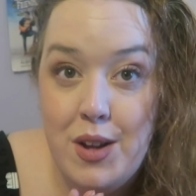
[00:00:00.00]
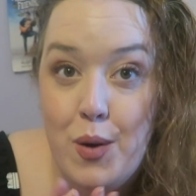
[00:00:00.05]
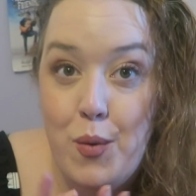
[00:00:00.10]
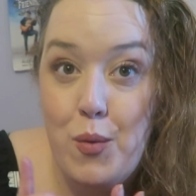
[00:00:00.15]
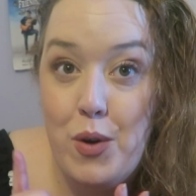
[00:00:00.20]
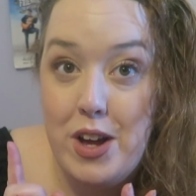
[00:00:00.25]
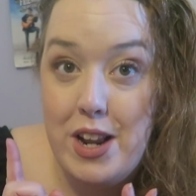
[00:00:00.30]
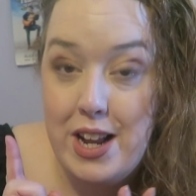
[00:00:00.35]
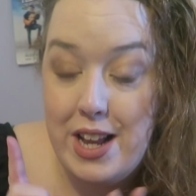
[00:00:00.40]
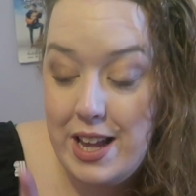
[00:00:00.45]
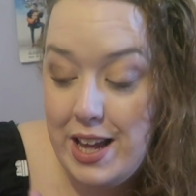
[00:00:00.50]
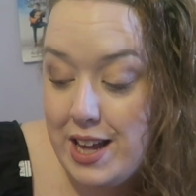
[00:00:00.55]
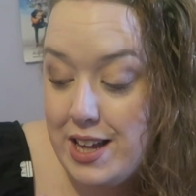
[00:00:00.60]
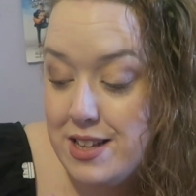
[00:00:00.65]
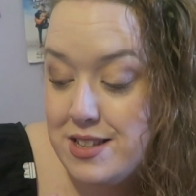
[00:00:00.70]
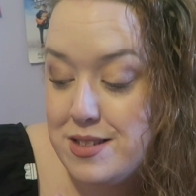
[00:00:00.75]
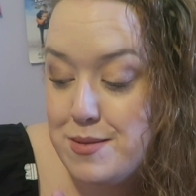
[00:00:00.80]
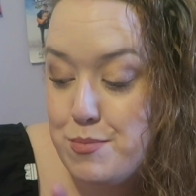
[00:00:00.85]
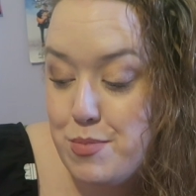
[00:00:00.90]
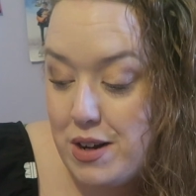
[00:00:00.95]
We're gonna
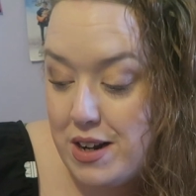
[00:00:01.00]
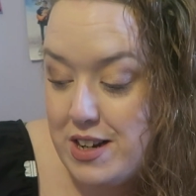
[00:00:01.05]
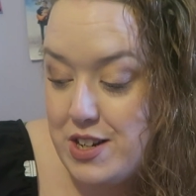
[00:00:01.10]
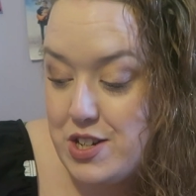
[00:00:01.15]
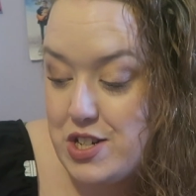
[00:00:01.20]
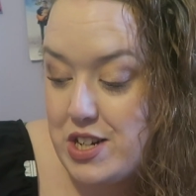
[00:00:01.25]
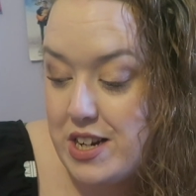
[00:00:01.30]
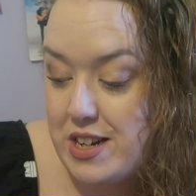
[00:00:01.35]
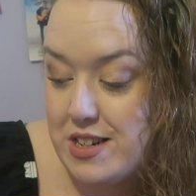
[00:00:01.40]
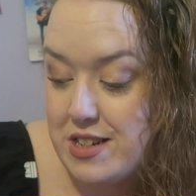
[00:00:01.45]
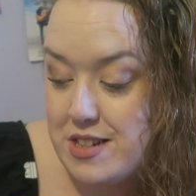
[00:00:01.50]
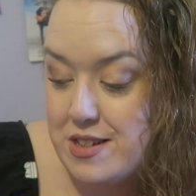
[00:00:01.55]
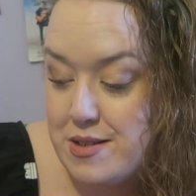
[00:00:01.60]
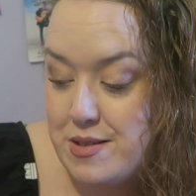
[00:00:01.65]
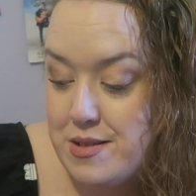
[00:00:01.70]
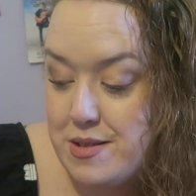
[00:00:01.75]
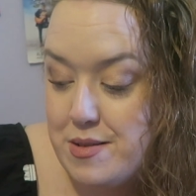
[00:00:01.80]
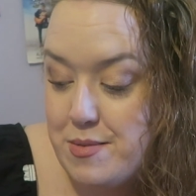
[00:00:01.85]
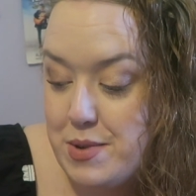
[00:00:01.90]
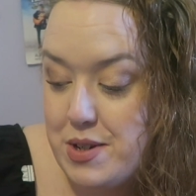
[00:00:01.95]
kiss Bradley Jaden
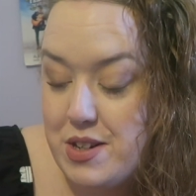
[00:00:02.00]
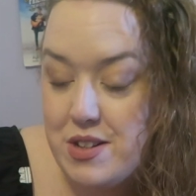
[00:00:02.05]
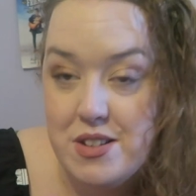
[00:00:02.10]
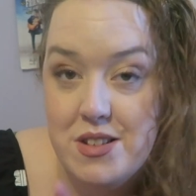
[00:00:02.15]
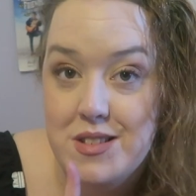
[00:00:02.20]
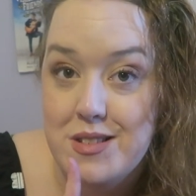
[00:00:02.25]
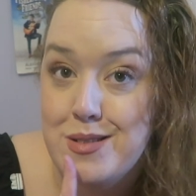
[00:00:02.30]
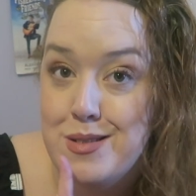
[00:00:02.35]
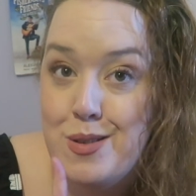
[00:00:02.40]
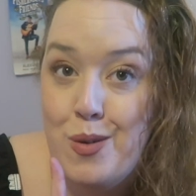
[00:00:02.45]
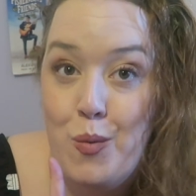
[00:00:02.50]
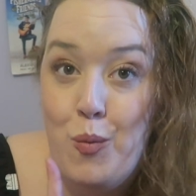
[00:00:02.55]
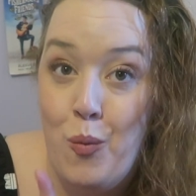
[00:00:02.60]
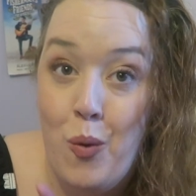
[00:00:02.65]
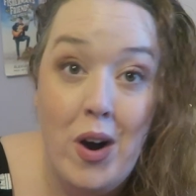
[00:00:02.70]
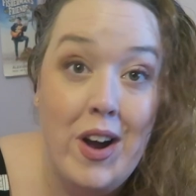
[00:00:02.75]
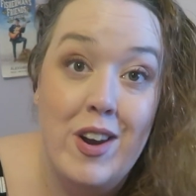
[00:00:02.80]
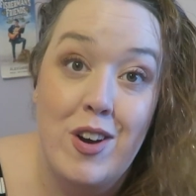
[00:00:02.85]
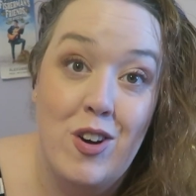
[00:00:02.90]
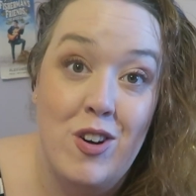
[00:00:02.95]
because
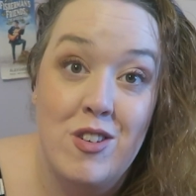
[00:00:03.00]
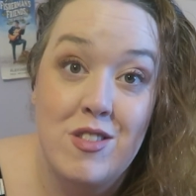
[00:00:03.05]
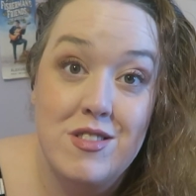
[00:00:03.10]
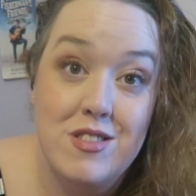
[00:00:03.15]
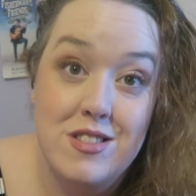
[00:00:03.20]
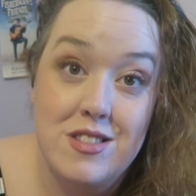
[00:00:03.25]
why not?